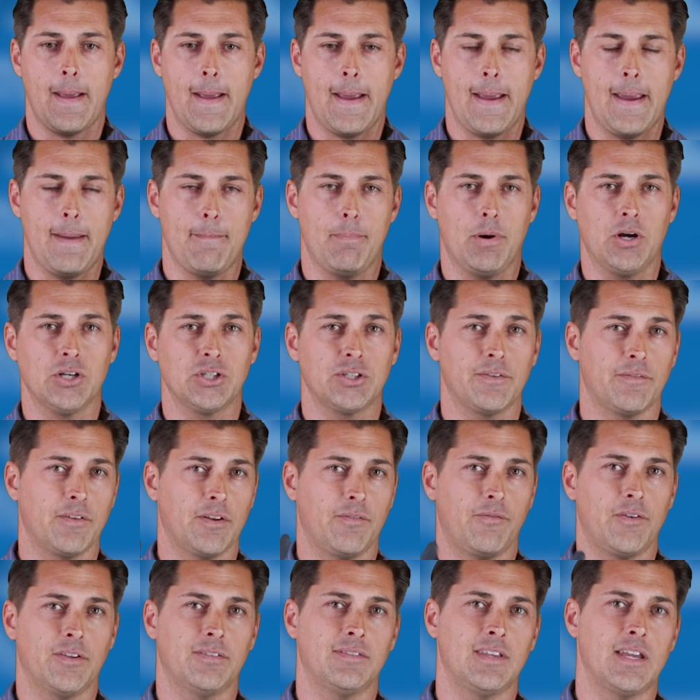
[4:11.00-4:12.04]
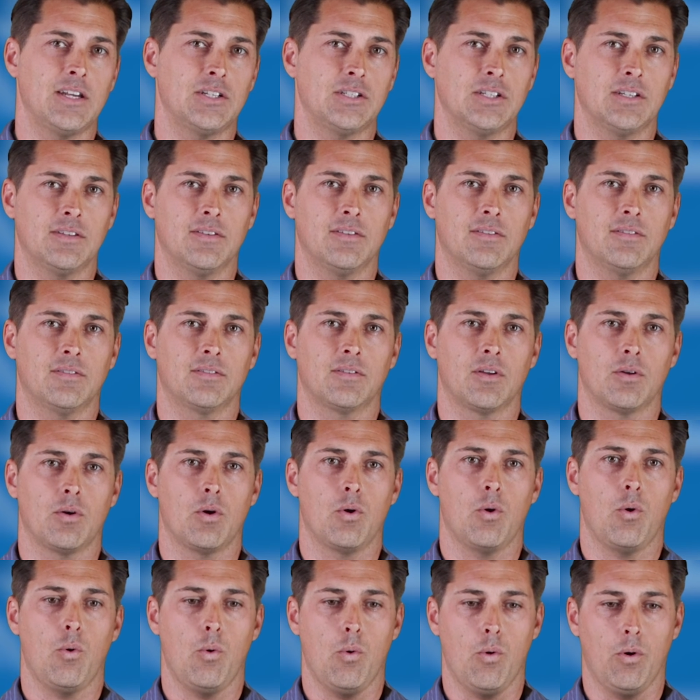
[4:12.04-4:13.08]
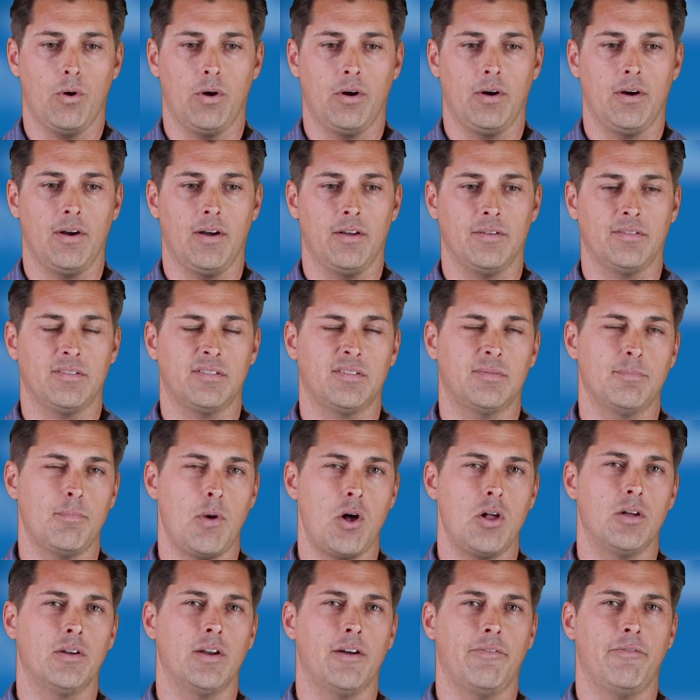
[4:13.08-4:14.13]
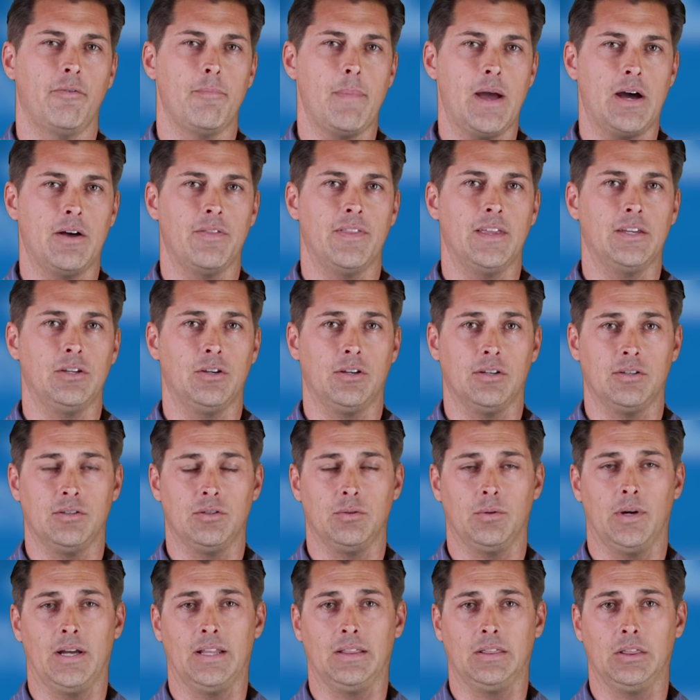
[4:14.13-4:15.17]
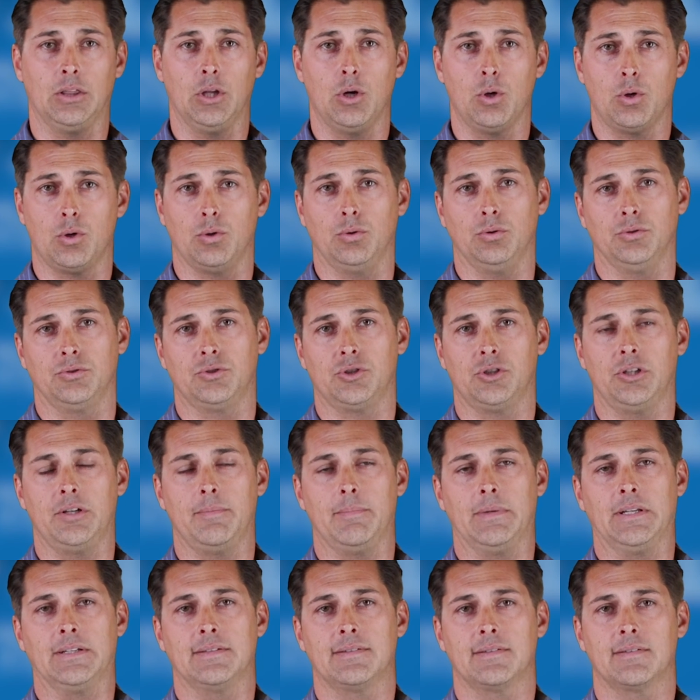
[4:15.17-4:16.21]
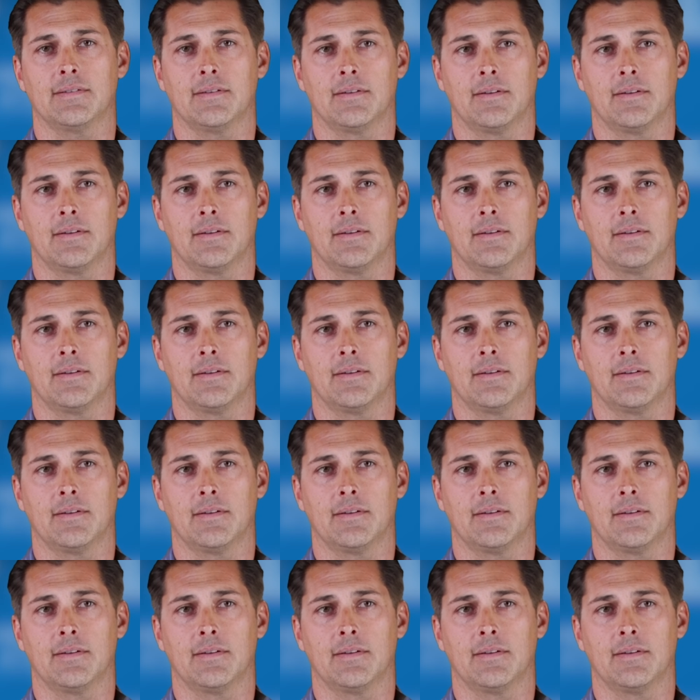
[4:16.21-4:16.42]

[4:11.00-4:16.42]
a bunch of infestations or a small enough amount that you can do a local treatment.